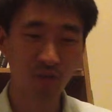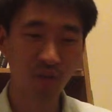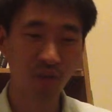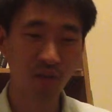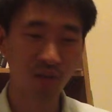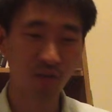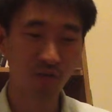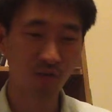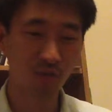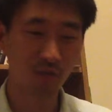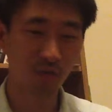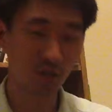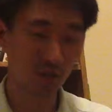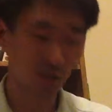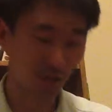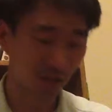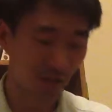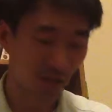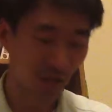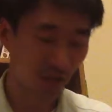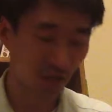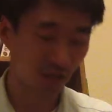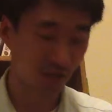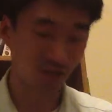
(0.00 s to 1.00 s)
takes for me to
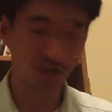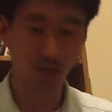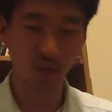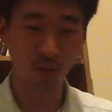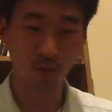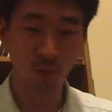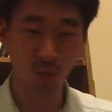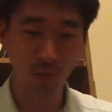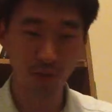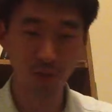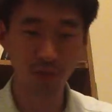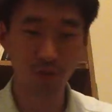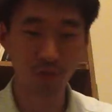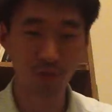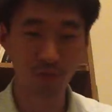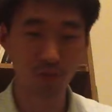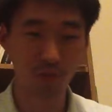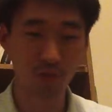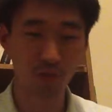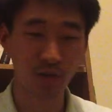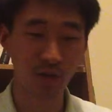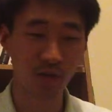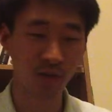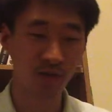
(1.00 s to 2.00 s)
calculate when to
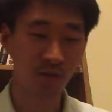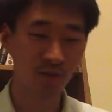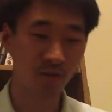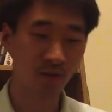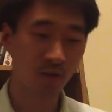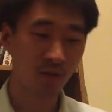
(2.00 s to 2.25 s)
brake,